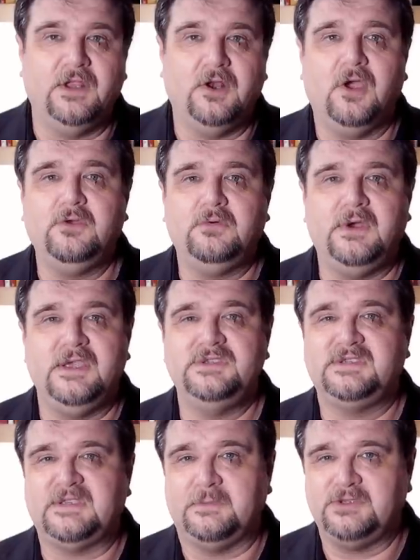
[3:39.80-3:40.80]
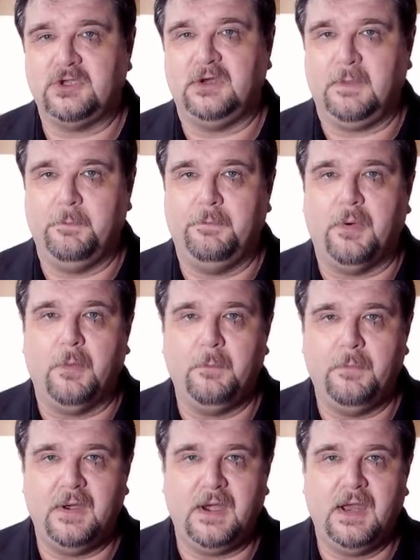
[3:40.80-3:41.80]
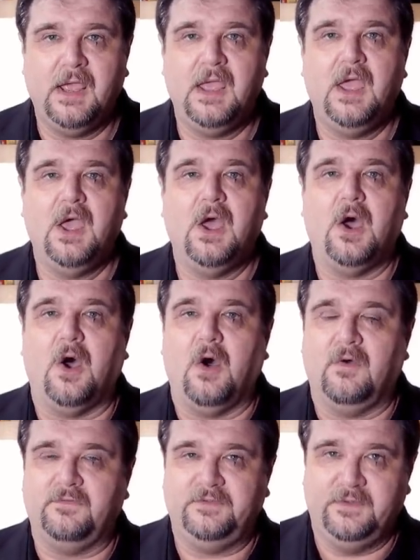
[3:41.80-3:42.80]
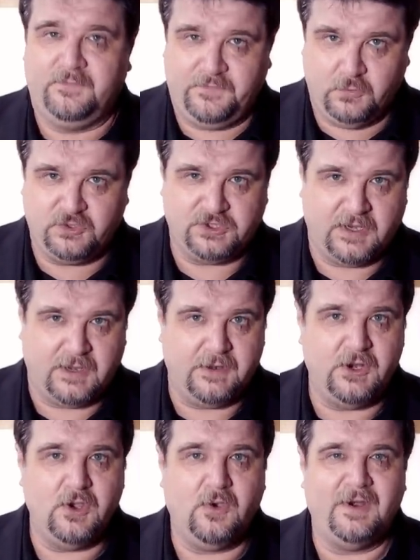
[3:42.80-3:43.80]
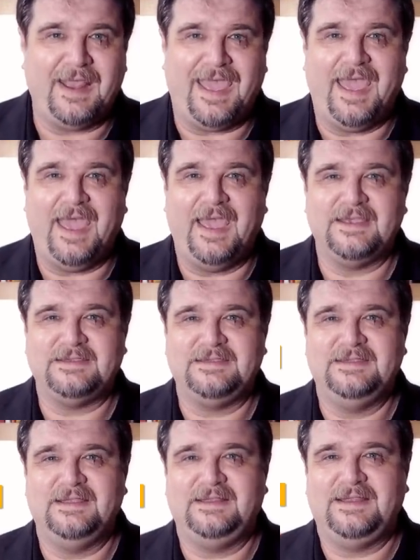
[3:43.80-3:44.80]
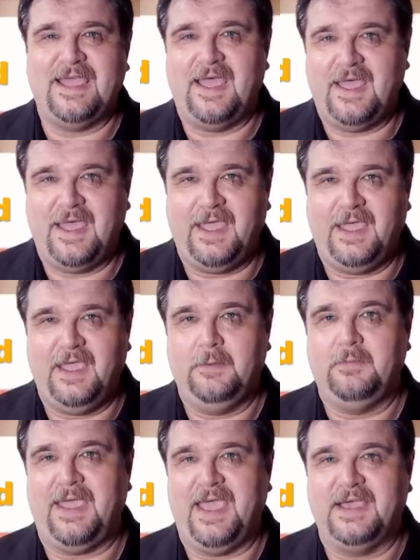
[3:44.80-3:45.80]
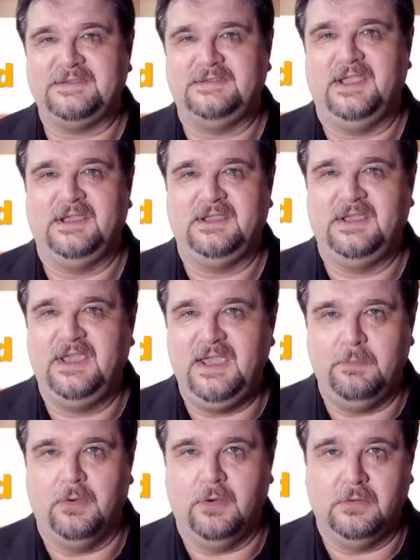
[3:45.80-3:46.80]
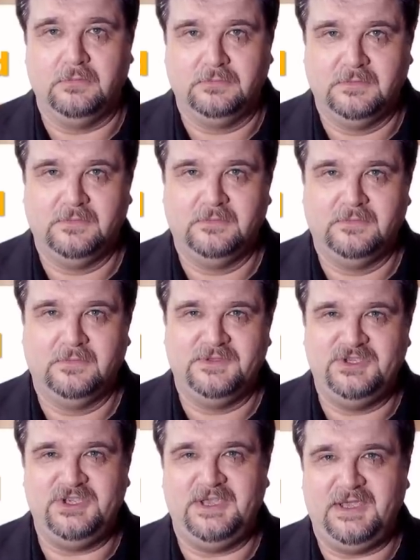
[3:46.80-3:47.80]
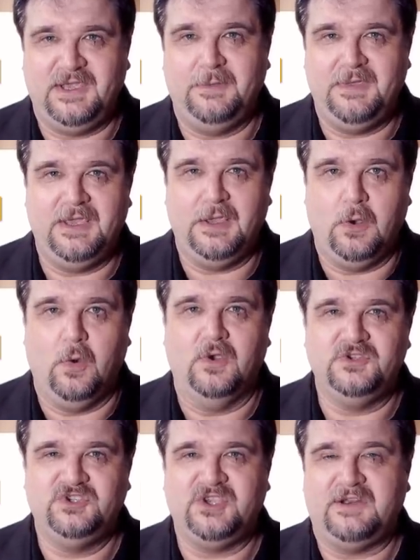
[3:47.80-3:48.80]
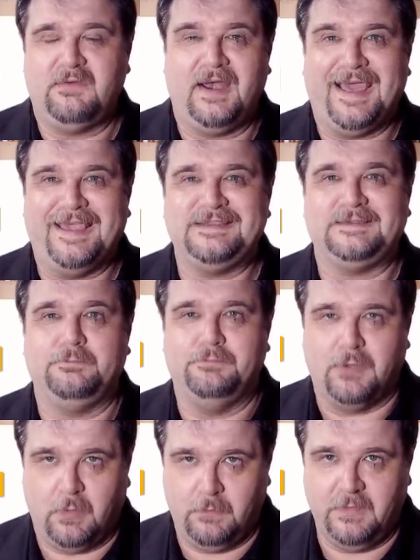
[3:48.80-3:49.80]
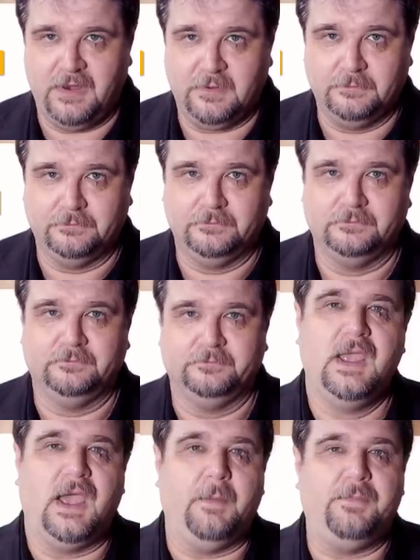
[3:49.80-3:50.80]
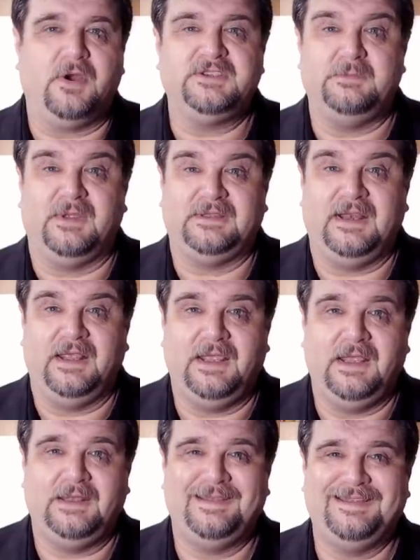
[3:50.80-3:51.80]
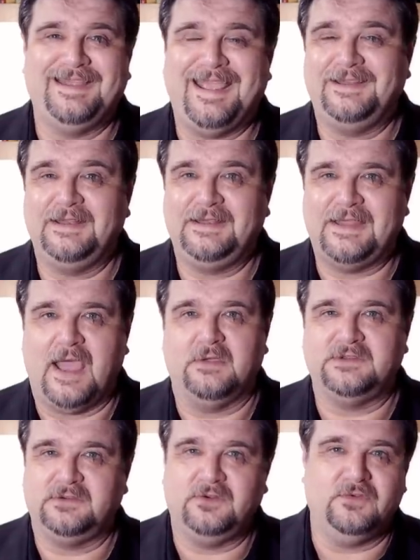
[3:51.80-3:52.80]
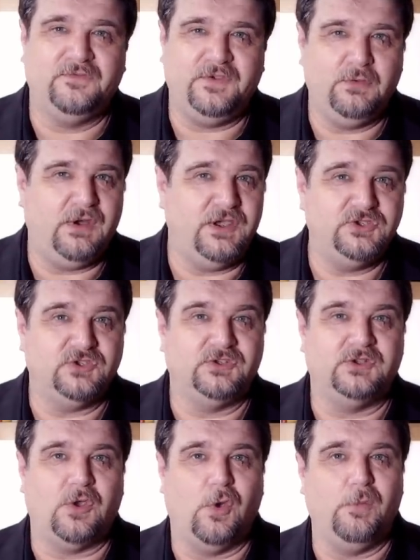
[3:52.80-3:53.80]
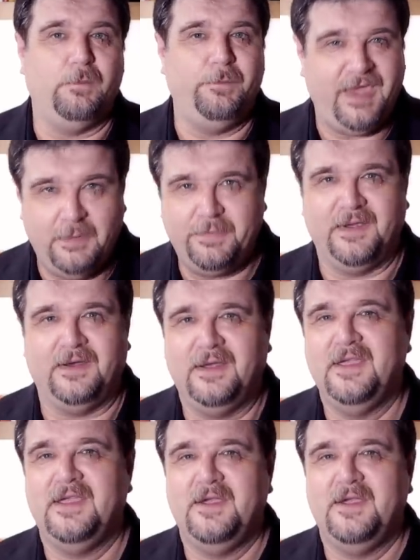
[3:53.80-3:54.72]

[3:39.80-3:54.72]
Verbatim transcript: the long-range subsonic bomber of the future, known at the time as the GIBO, G-E-B-O, Generalized Bomber. Approximately 10,000 configurations on paper